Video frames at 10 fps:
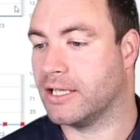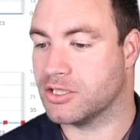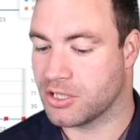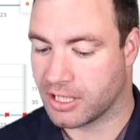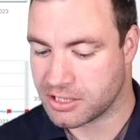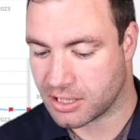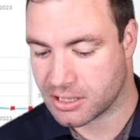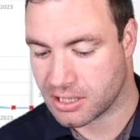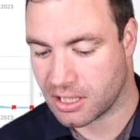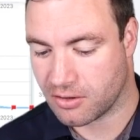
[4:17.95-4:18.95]
So as you can
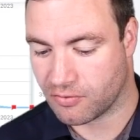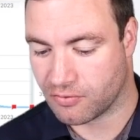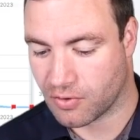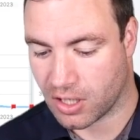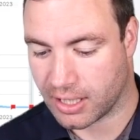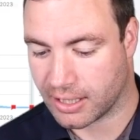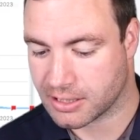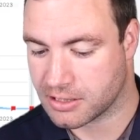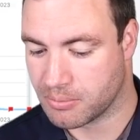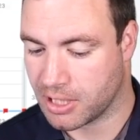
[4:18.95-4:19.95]
see right next
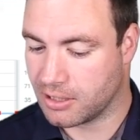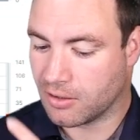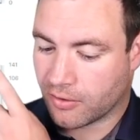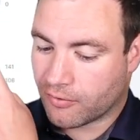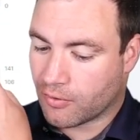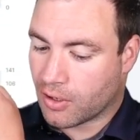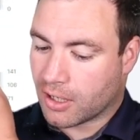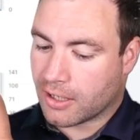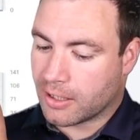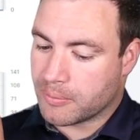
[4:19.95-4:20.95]
to me,
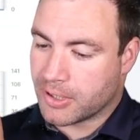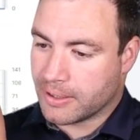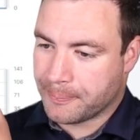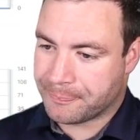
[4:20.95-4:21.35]
right up there,